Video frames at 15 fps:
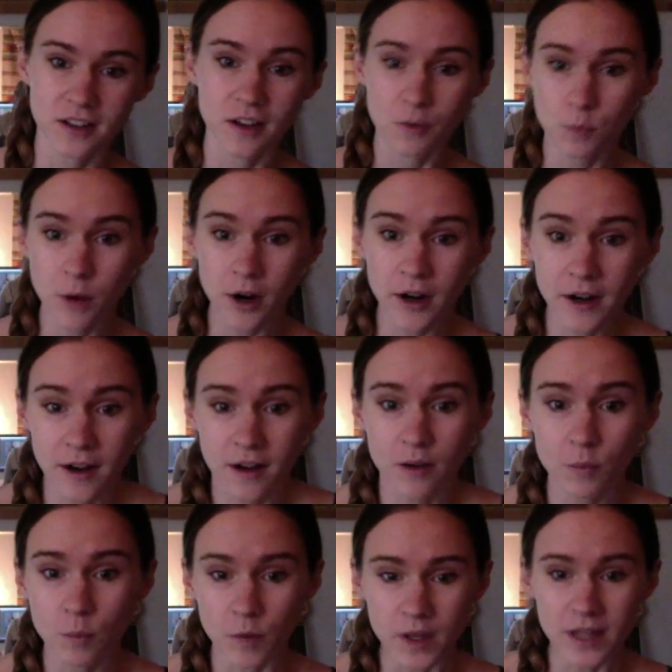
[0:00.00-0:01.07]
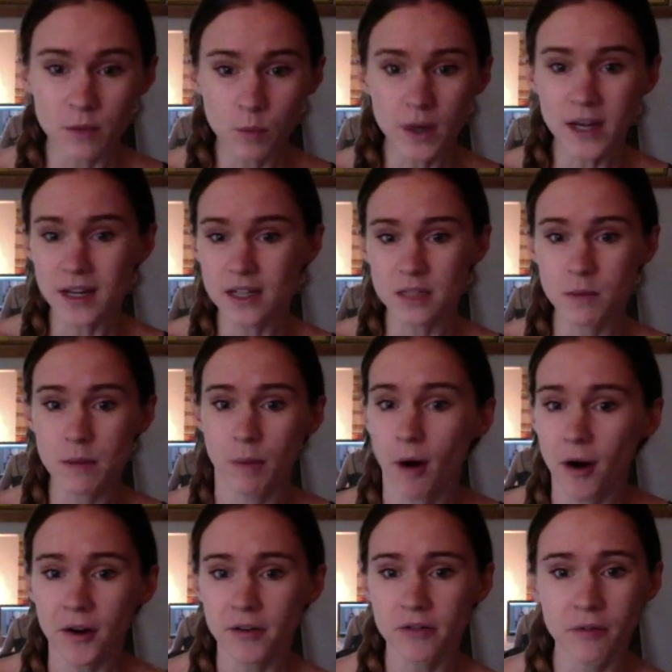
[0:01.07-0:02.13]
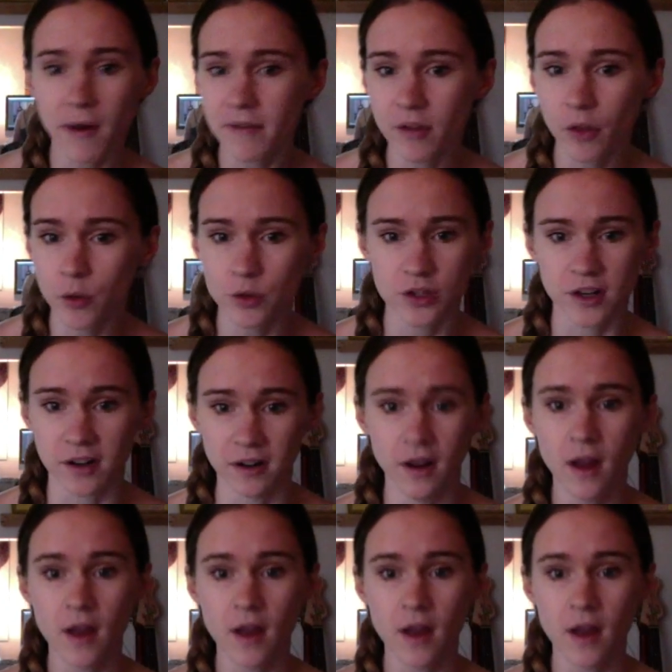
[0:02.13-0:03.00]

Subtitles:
We need to be part of the revolution.